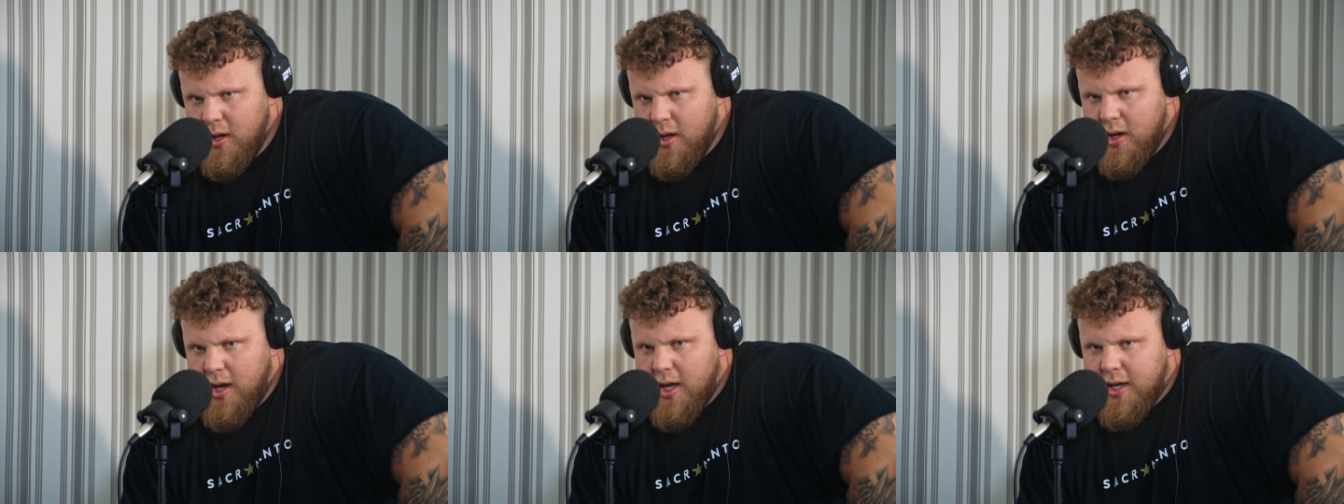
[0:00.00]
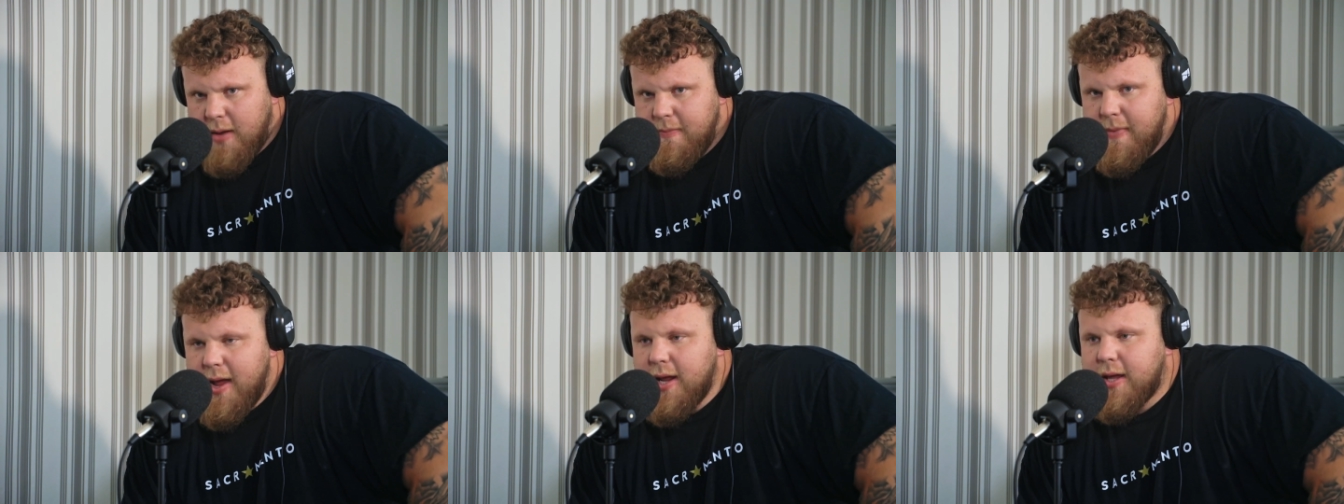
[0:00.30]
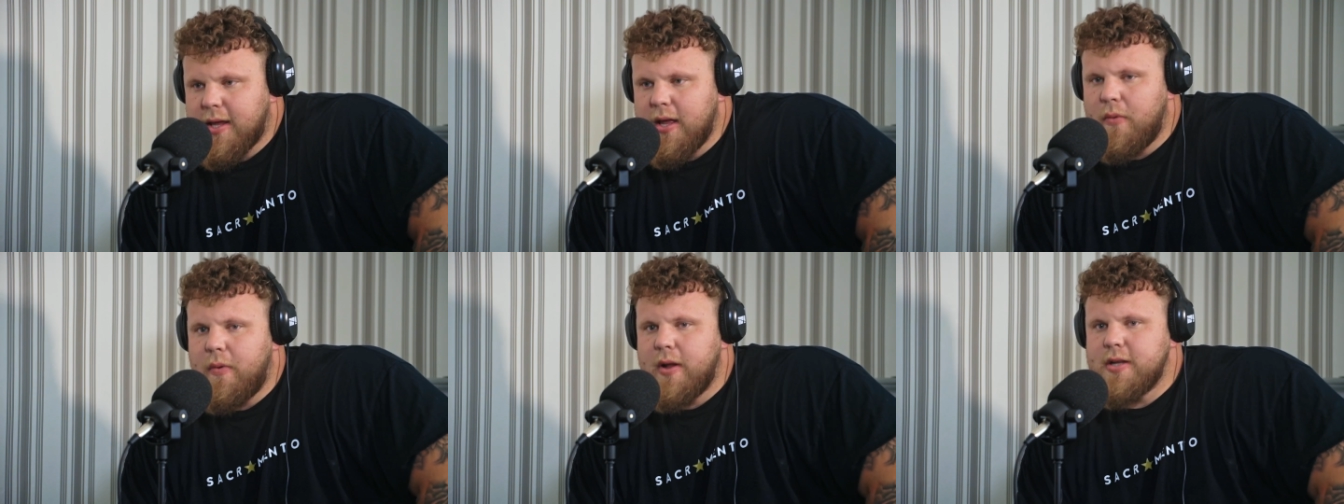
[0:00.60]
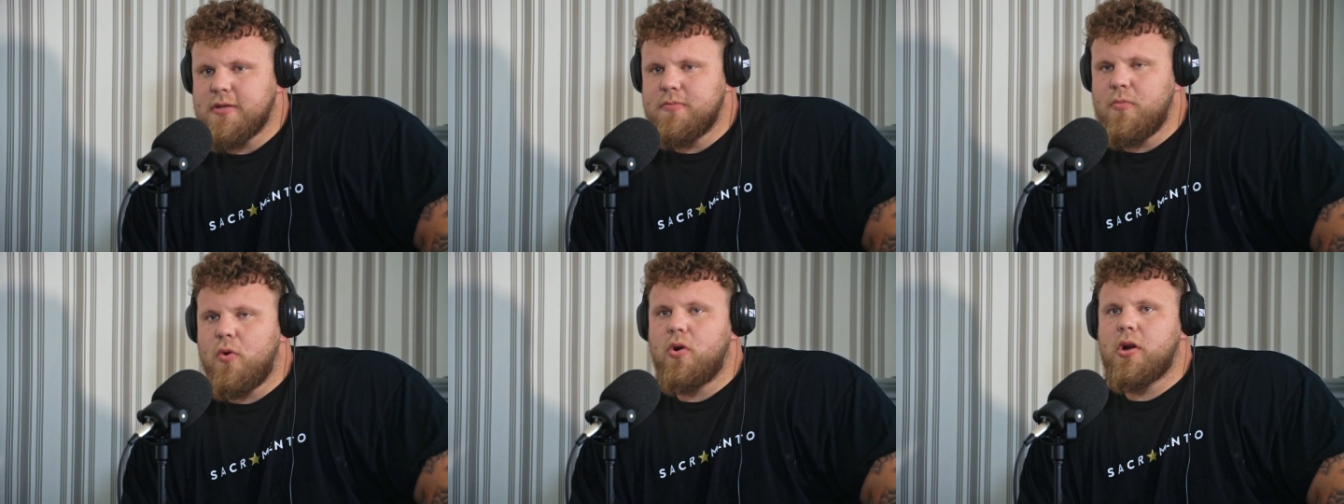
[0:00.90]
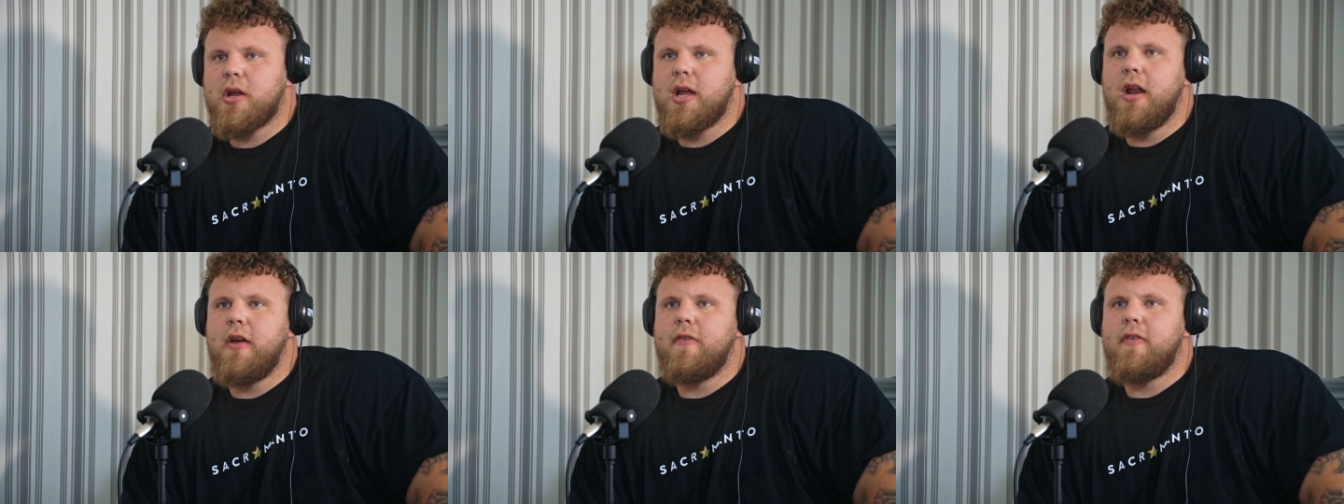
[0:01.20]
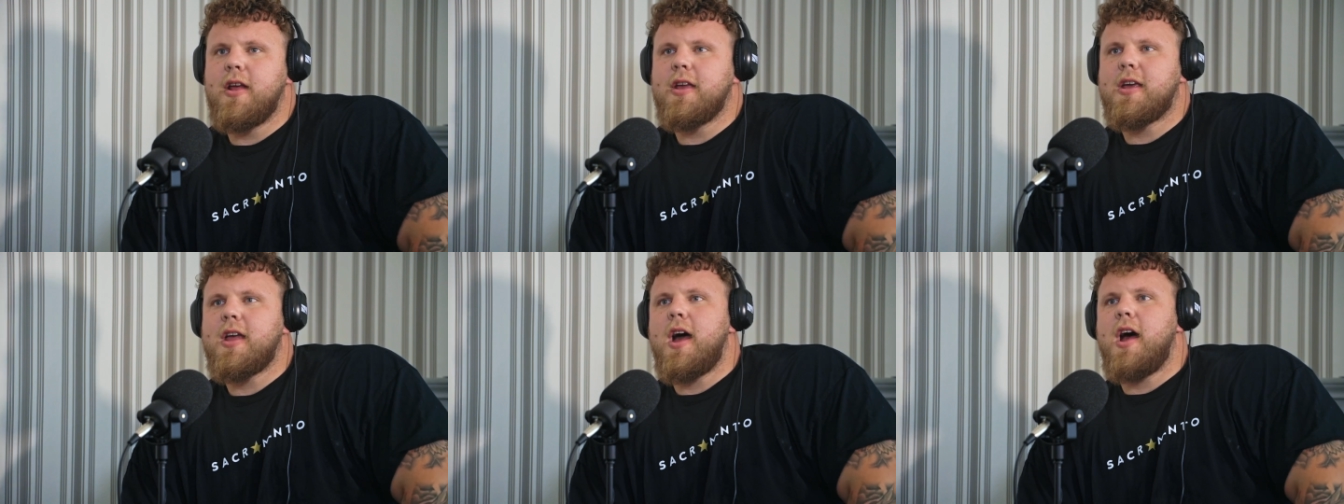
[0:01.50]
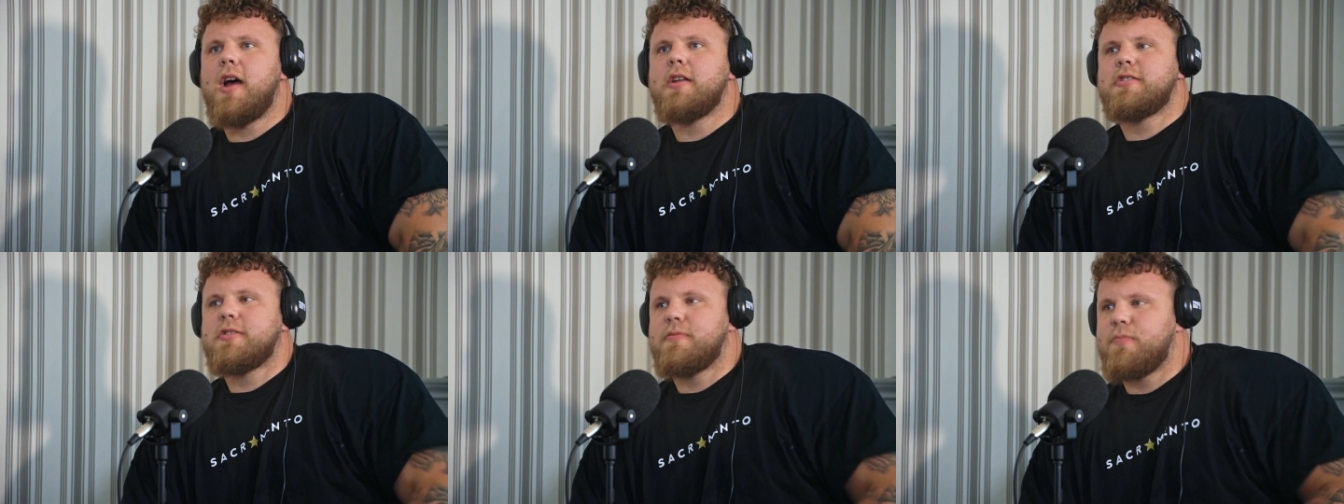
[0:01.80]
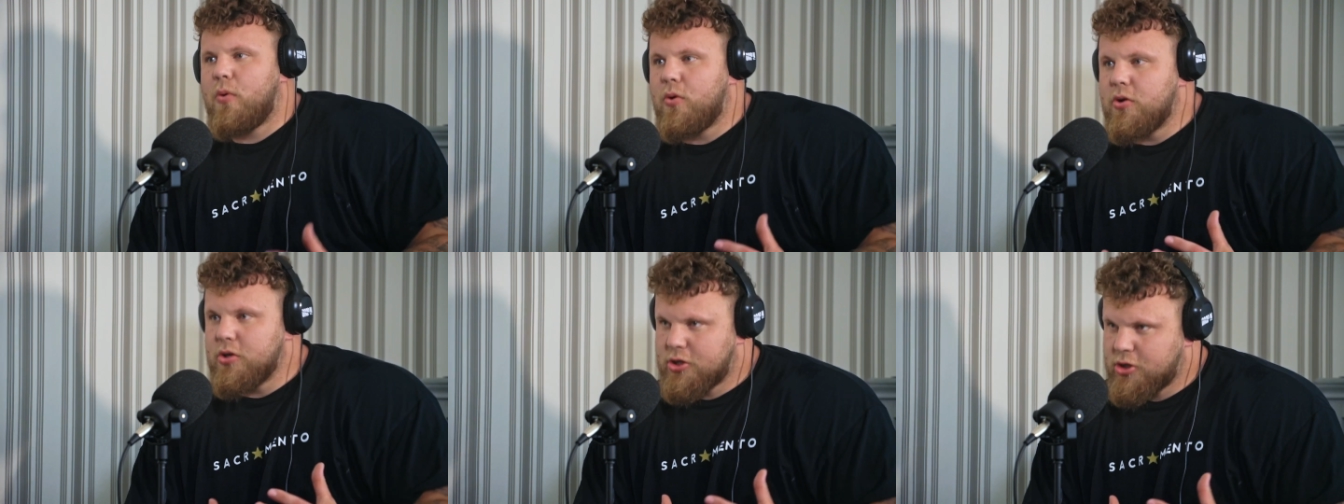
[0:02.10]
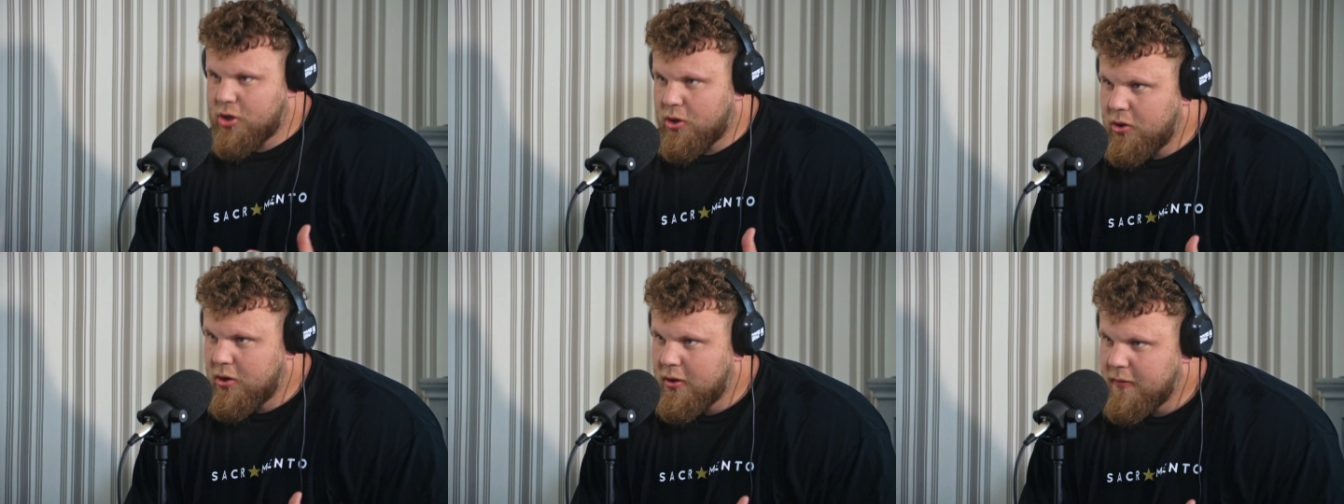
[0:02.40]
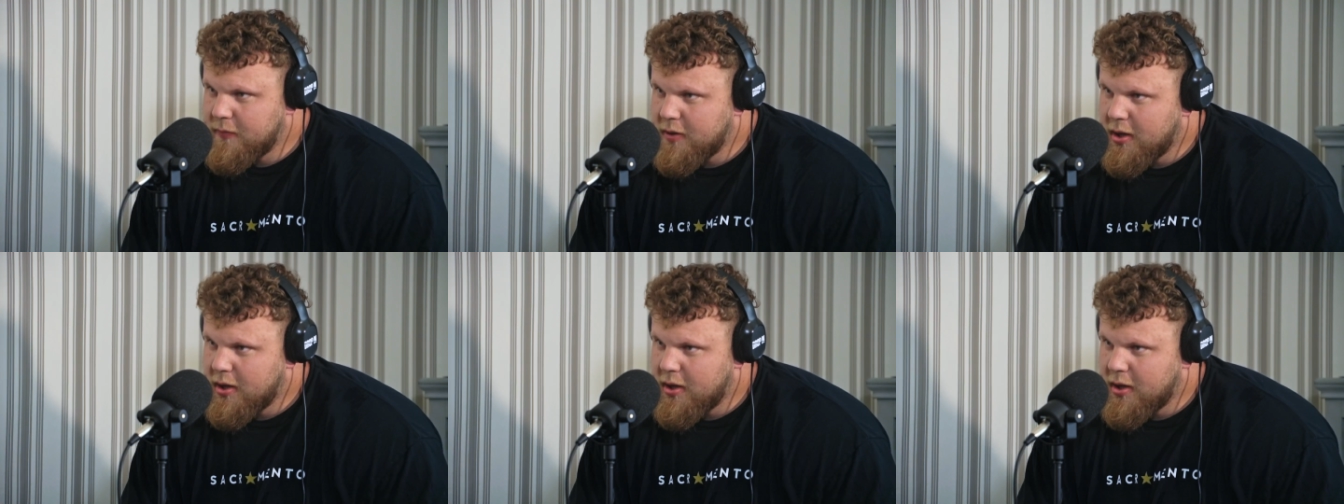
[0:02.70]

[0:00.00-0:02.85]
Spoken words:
like America one's more kind of like a sports show,